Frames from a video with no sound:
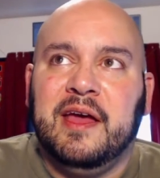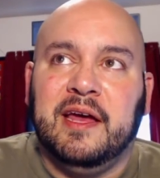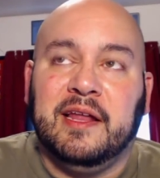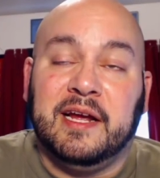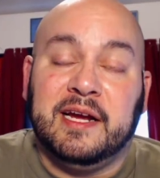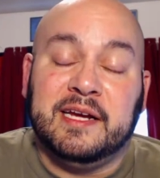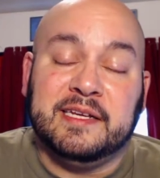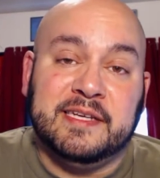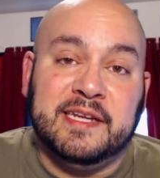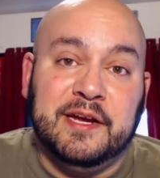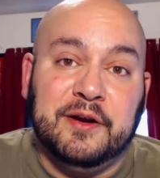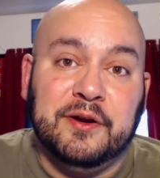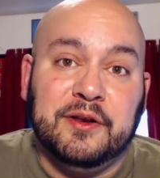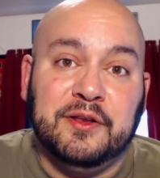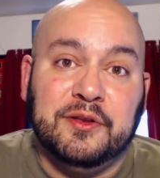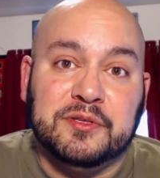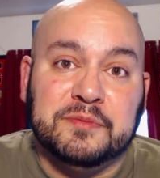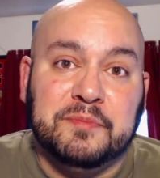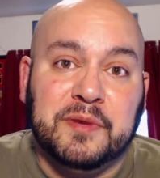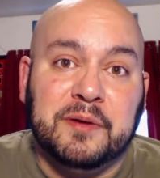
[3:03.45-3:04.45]
And like I said,
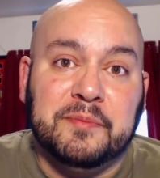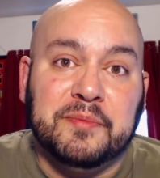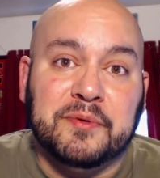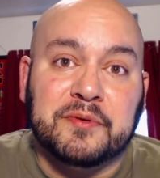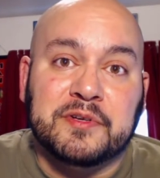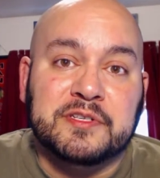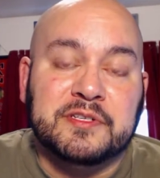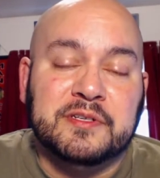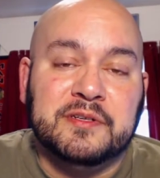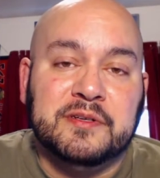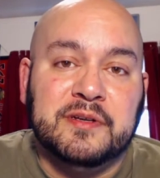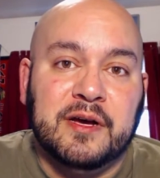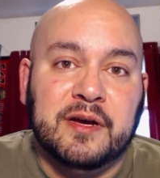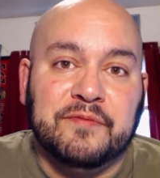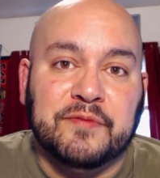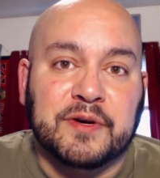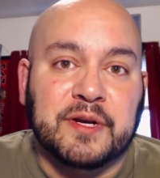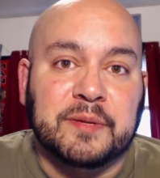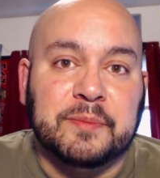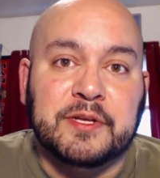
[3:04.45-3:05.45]
hearing those bumpers
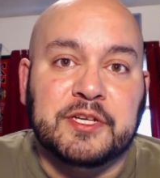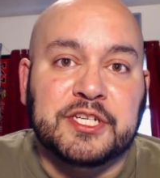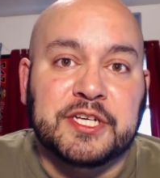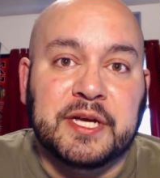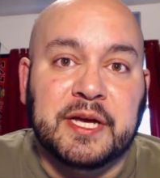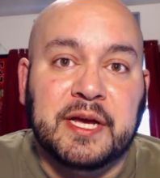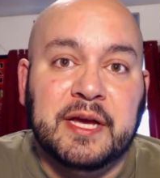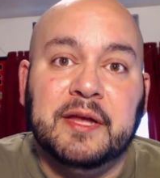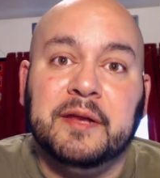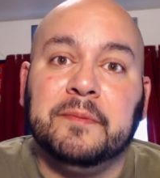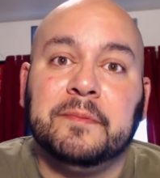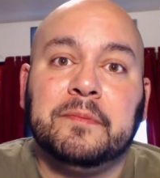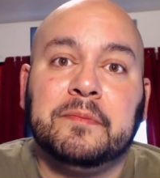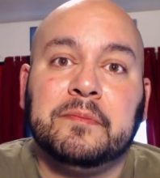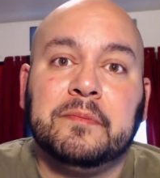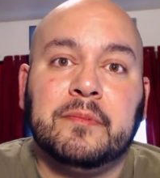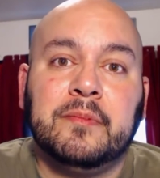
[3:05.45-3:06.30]
for WGN,